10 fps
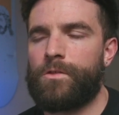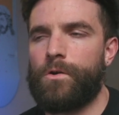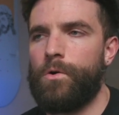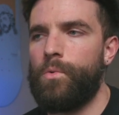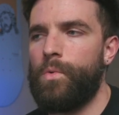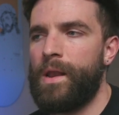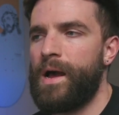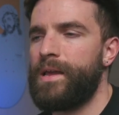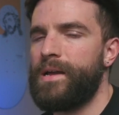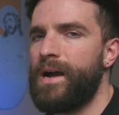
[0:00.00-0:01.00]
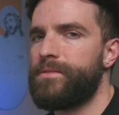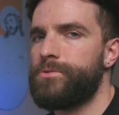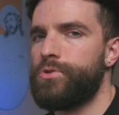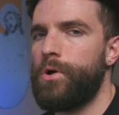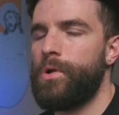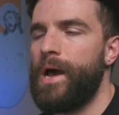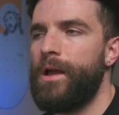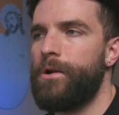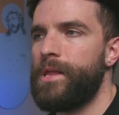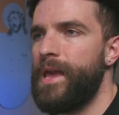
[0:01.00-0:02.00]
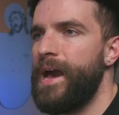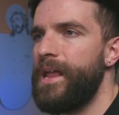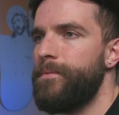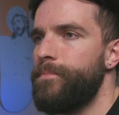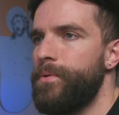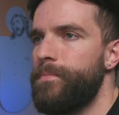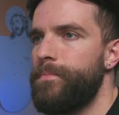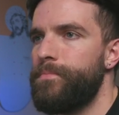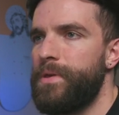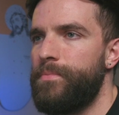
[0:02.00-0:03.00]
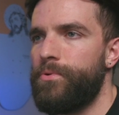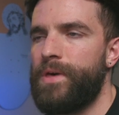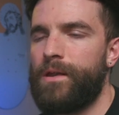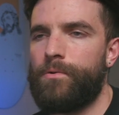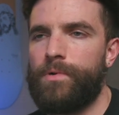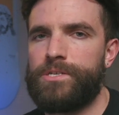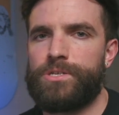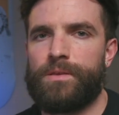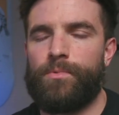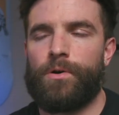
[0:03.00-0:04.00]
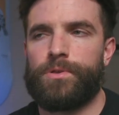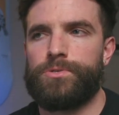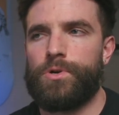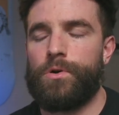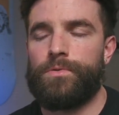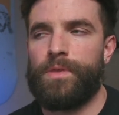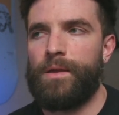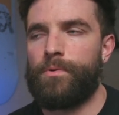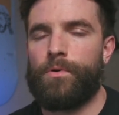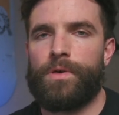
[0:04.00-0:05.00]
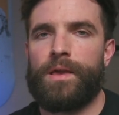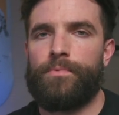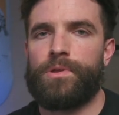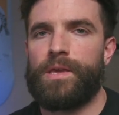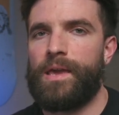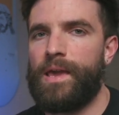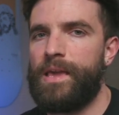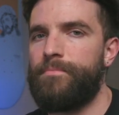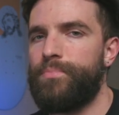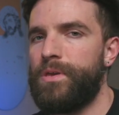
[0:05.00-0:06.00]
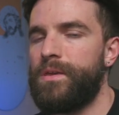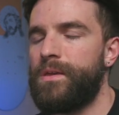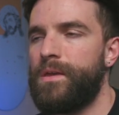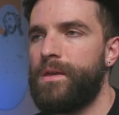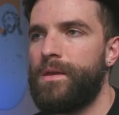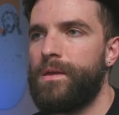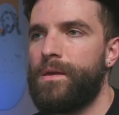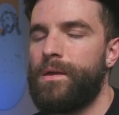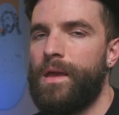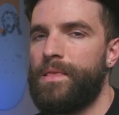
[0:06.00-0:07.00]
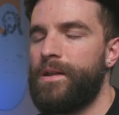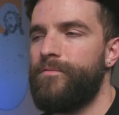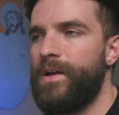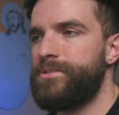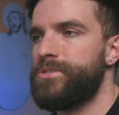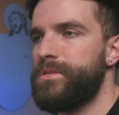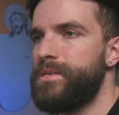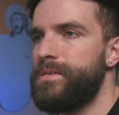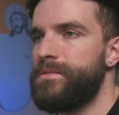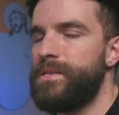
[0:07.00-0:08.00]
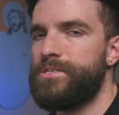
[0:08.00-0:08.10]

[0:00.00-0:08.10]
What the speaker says: So when I got the drone, I already had it, but people that originally bought the drone, they were only able to get 8-bit. And then eventually